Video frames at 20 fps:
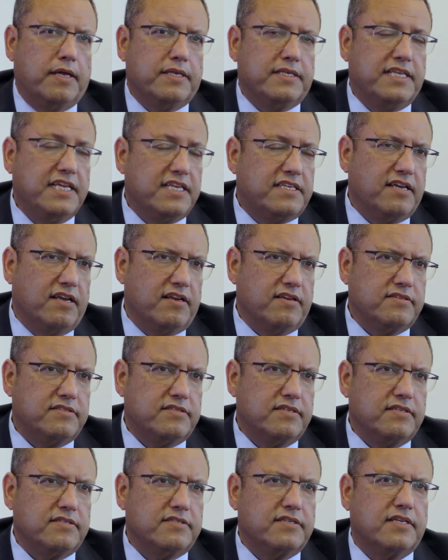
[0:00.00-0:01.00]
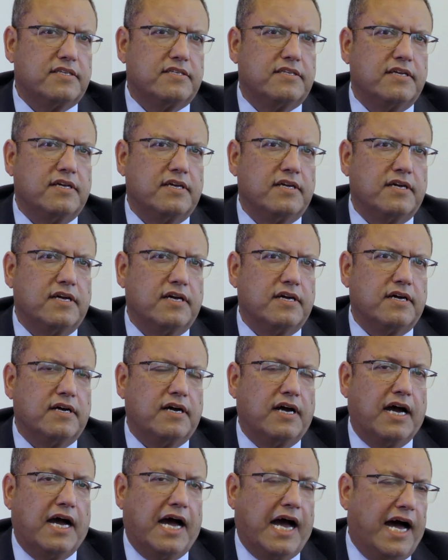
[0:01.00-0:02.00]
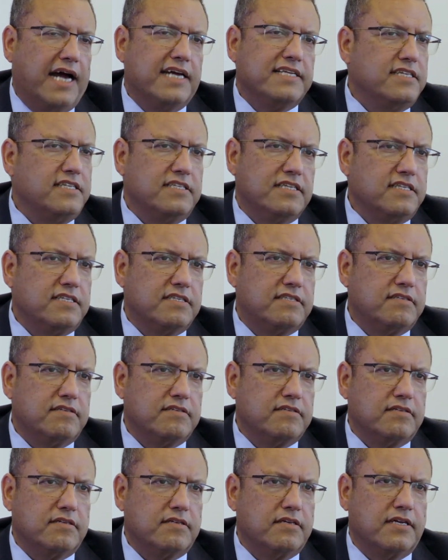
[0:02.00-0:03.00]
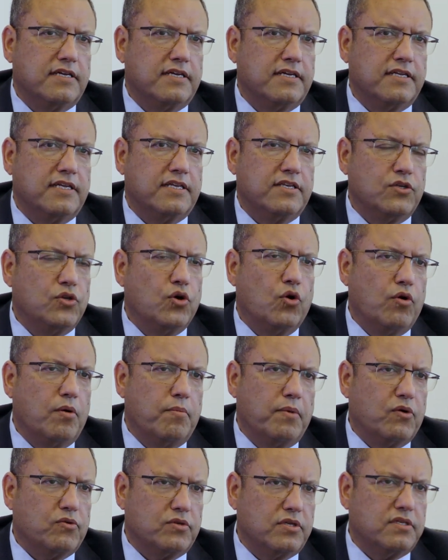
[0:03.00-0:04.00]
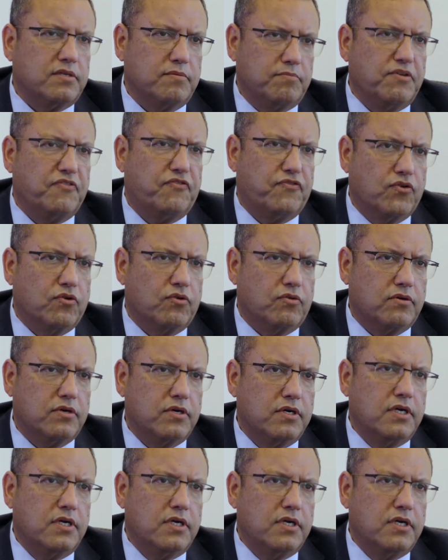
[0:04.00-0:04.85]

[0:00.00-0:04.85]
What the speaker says: details that I didn't know about it before.